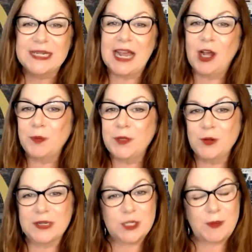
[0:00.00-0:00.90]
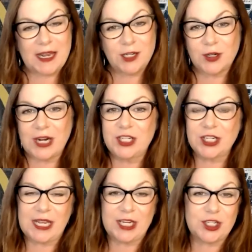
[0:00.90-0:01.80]
to help you expand your
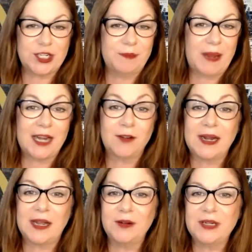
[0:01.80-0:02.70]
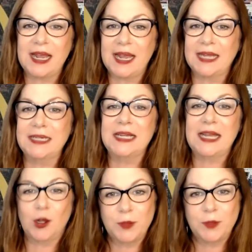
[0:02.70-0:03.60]
education and background and
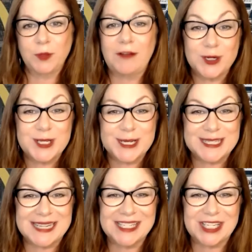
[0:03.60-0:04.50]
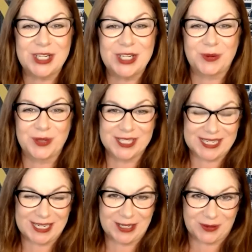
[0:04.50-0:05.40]
help you have more success in your real
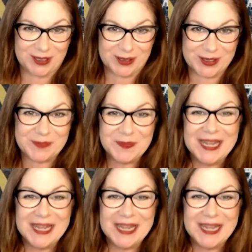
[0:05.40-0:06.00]
estate careers.